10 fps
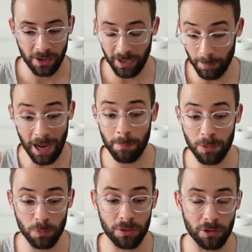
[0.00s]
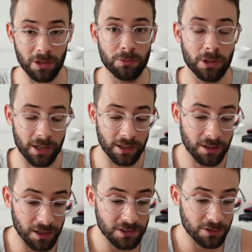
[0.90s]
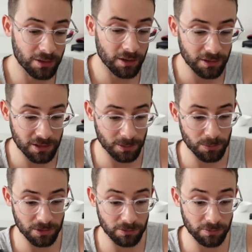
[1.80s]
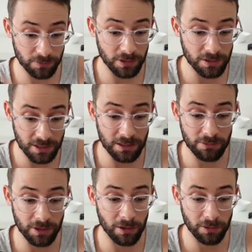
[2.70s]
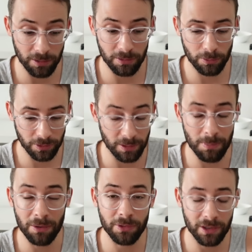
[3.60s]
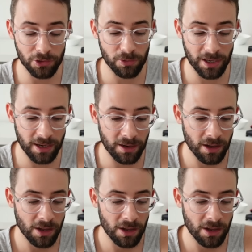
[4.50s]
And I'm happy with the level that I got to there in terms of the T V L that, or the amount that I traded.